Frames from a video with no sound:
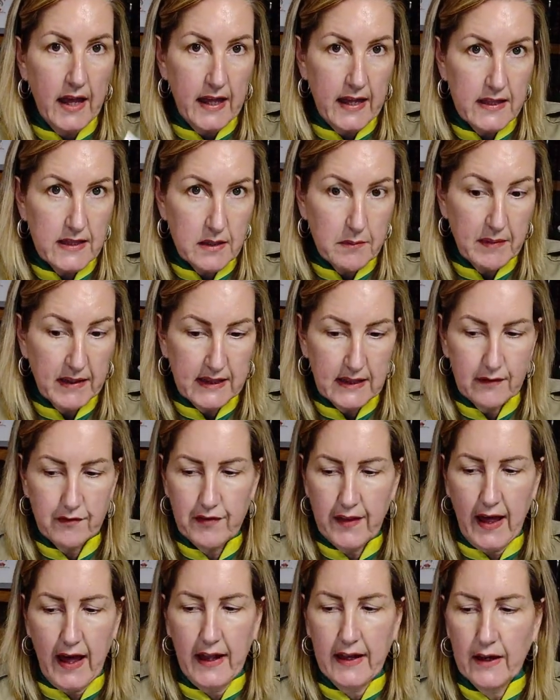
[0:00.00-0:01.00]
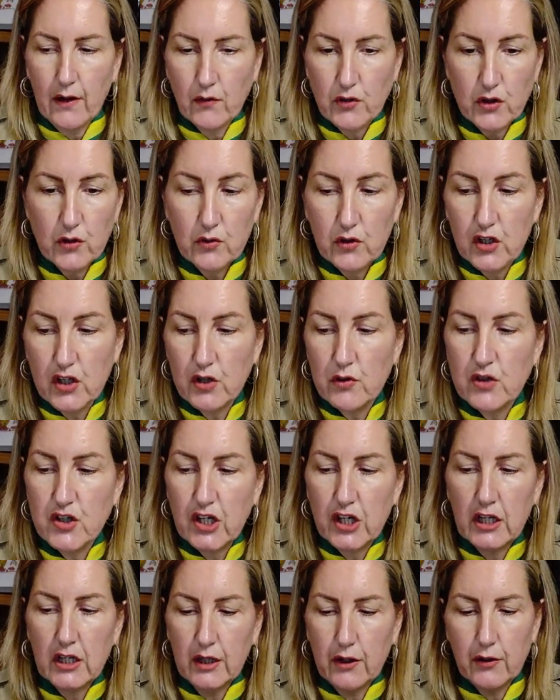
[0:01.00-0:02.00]
In the middle of that, now you can use
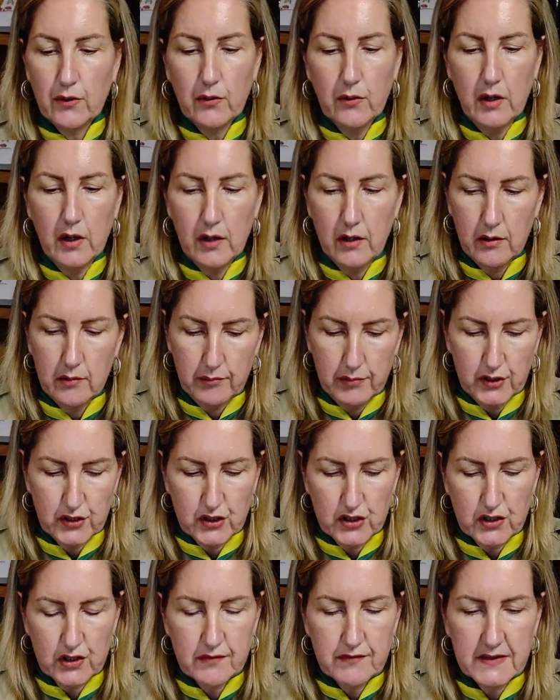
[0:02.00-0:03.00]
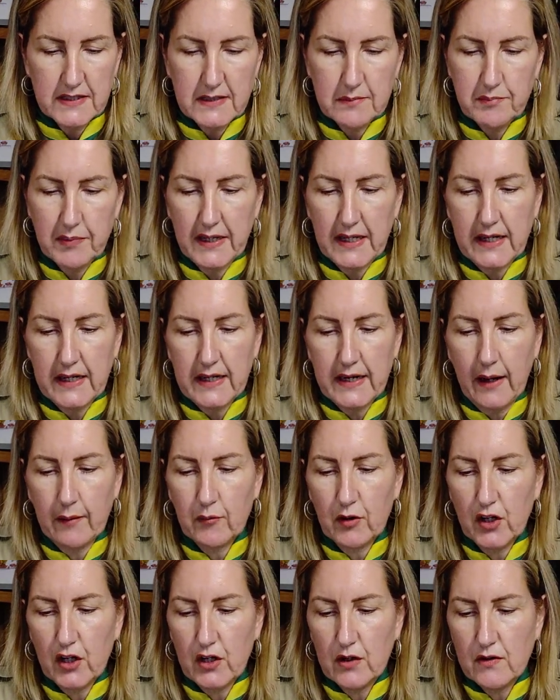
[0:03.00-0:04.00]
your glue, but just for speed,
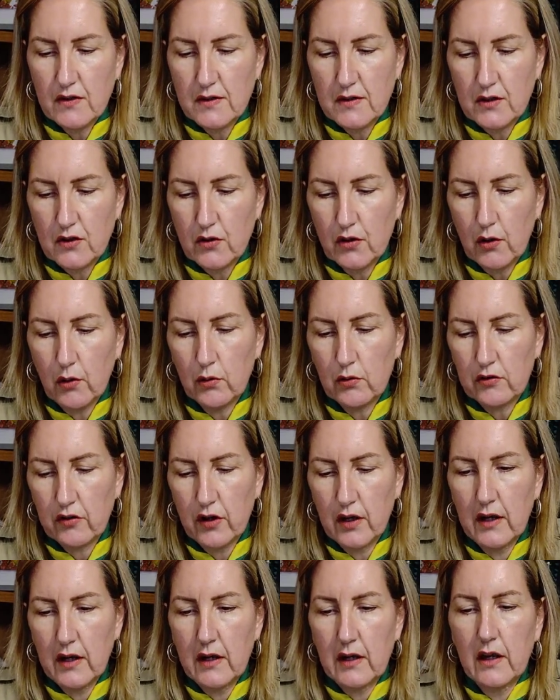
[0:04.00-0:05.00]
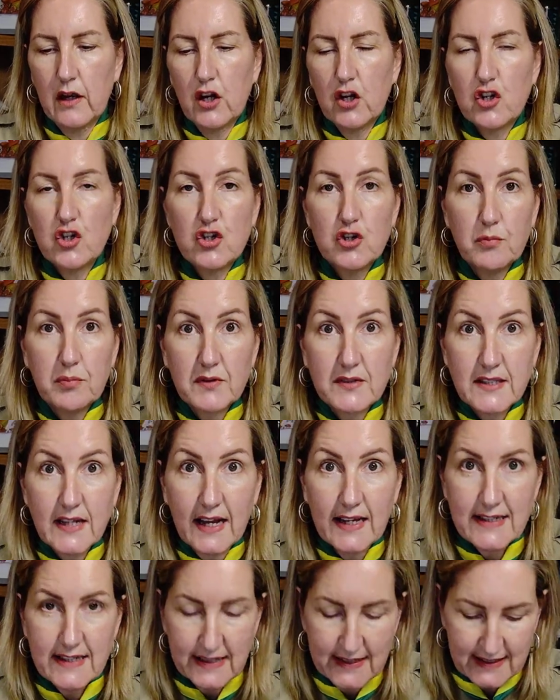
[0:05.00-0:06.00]
I'm going to use good old
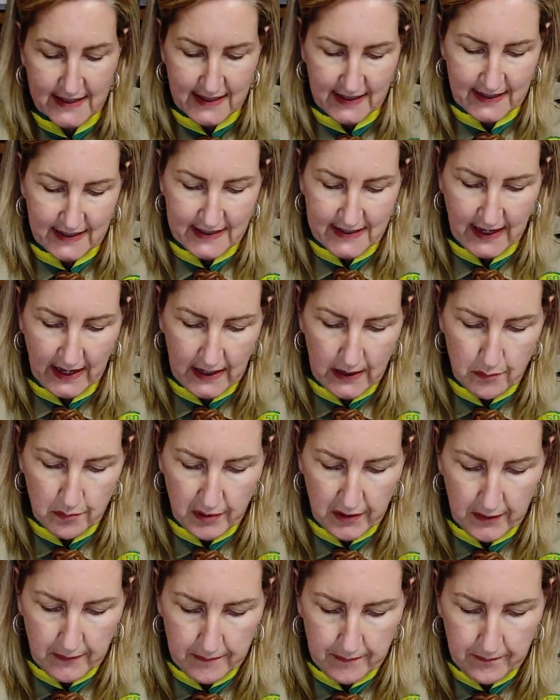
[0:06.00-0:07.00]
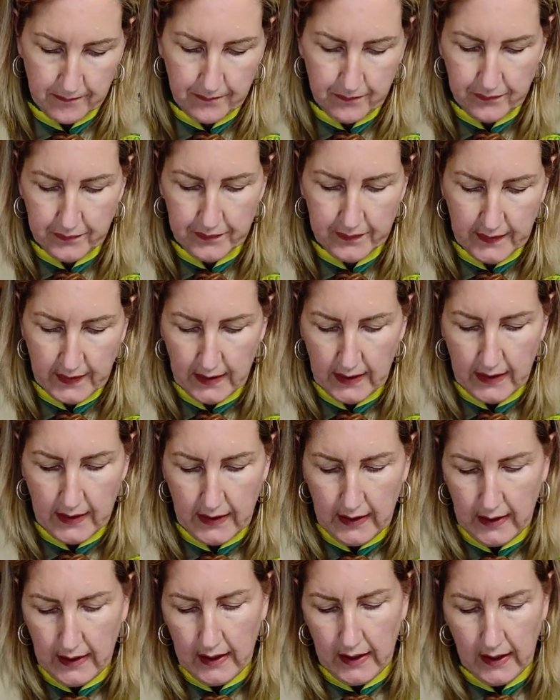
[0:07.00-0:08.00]
double-sided sticky tape.
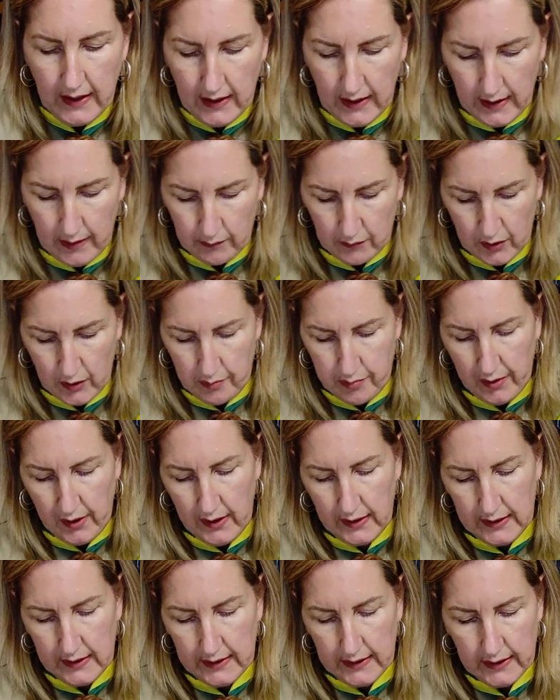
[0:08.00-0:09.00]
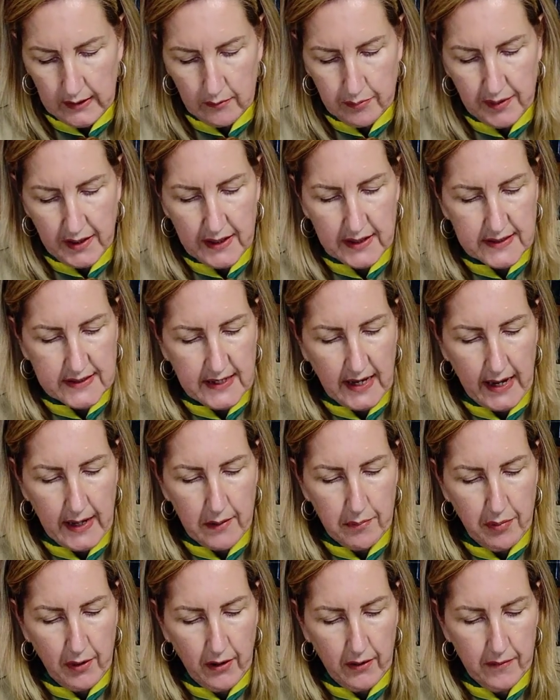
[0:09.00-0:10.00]
I'm going to put a little bit of
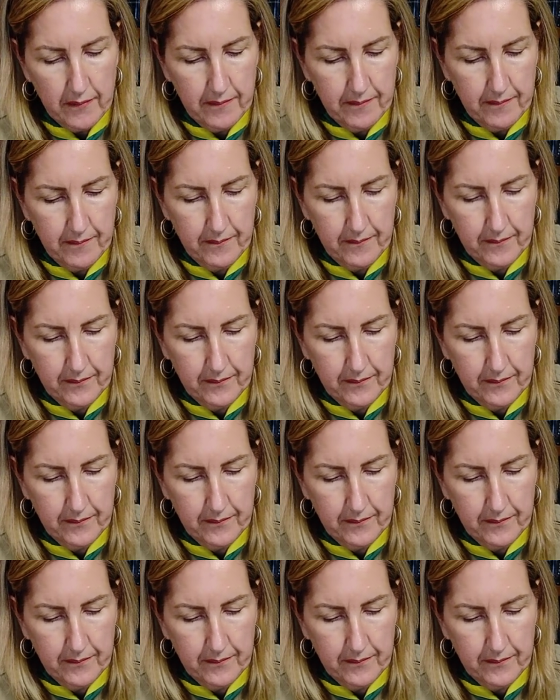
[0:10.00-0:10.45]
tape on.